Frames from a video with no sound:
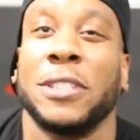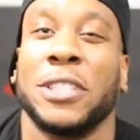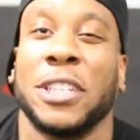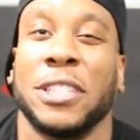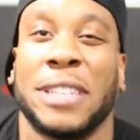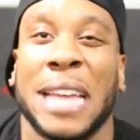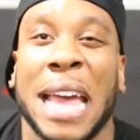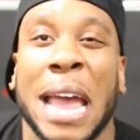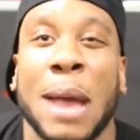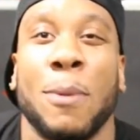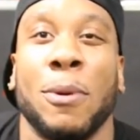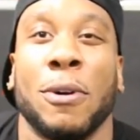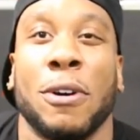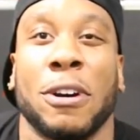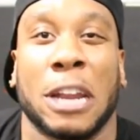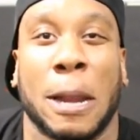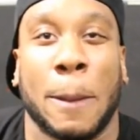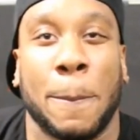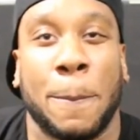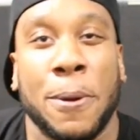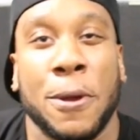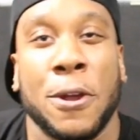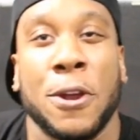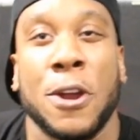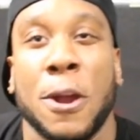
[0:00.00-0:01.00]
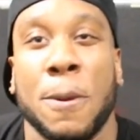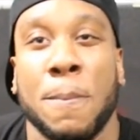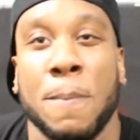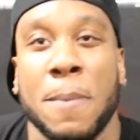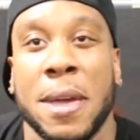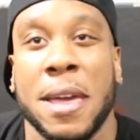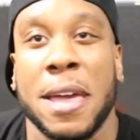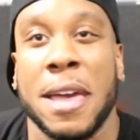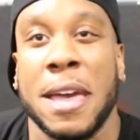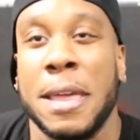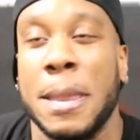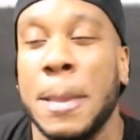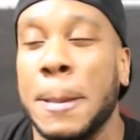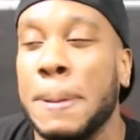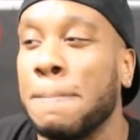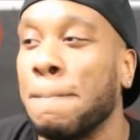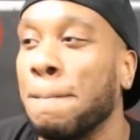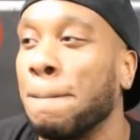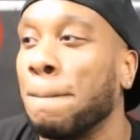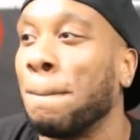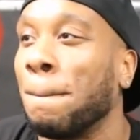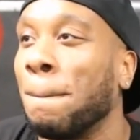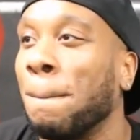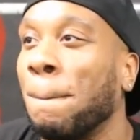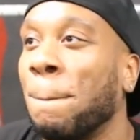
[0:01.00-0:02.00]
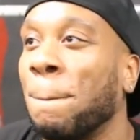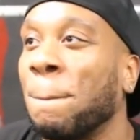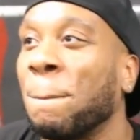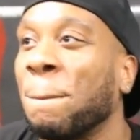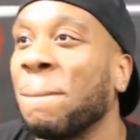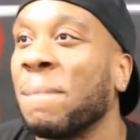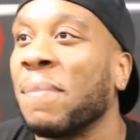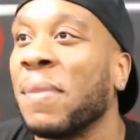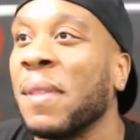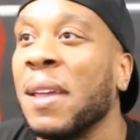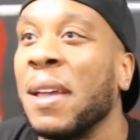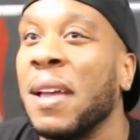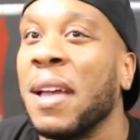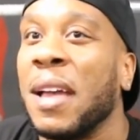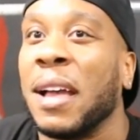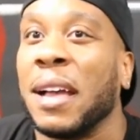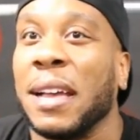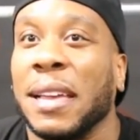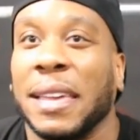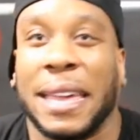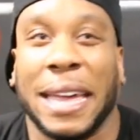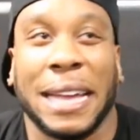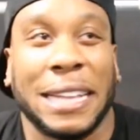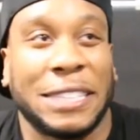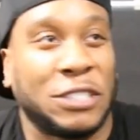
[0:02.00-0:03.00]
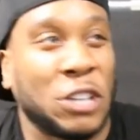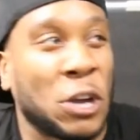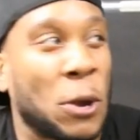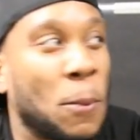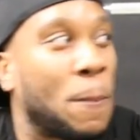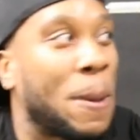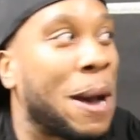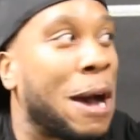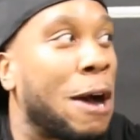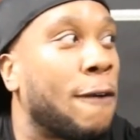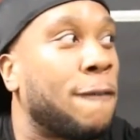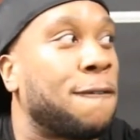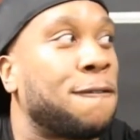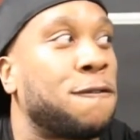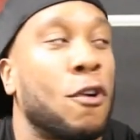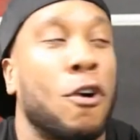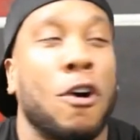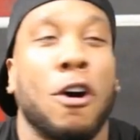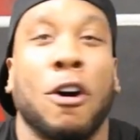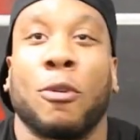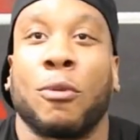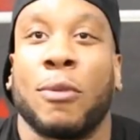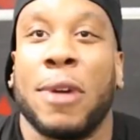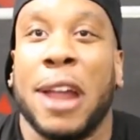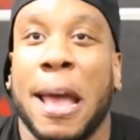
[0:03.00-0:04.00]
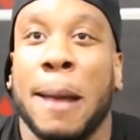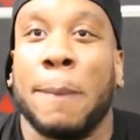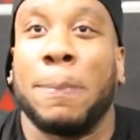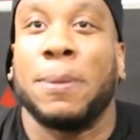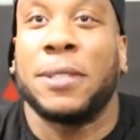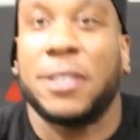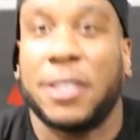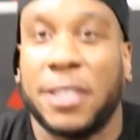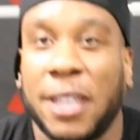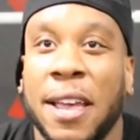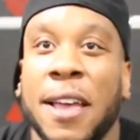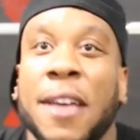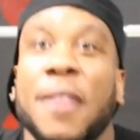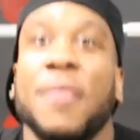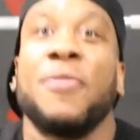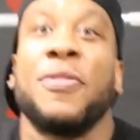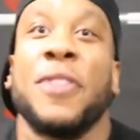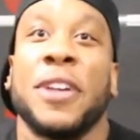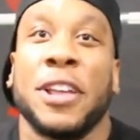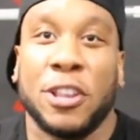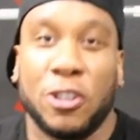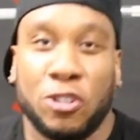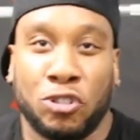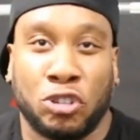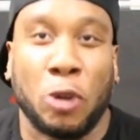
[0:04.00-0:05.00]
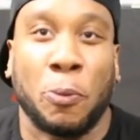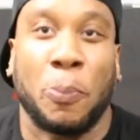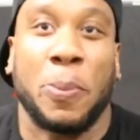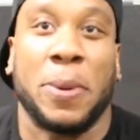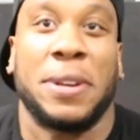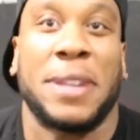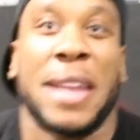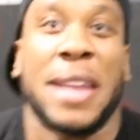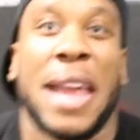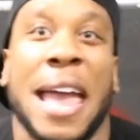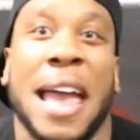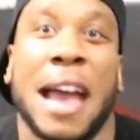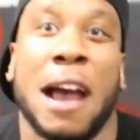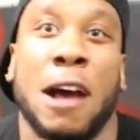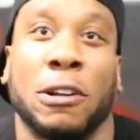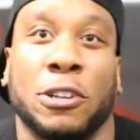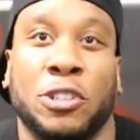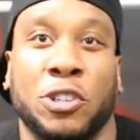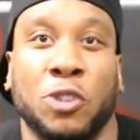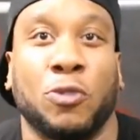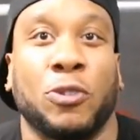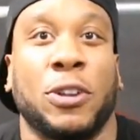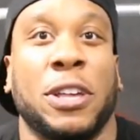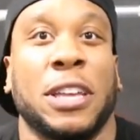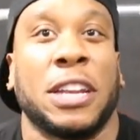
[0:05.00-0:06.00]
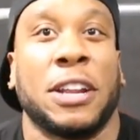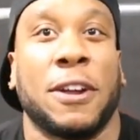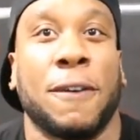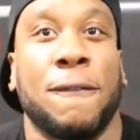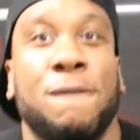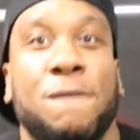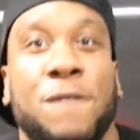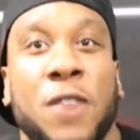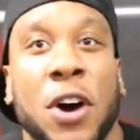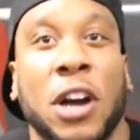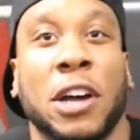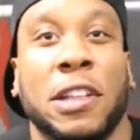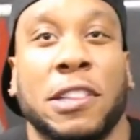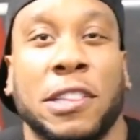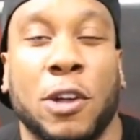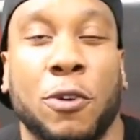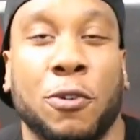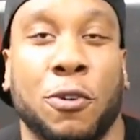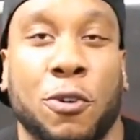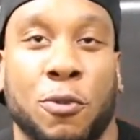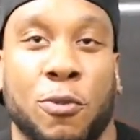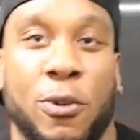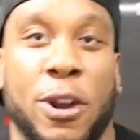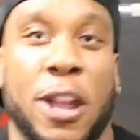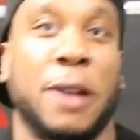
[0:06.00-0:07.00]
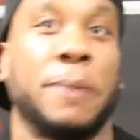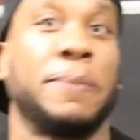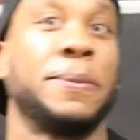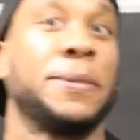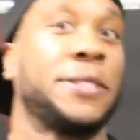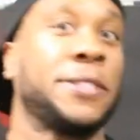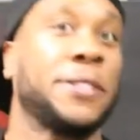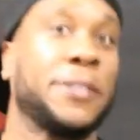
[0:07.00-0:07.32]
Today we're gonna pyramid, get to about 4 reps, then strip it down to get a fuckload of reps.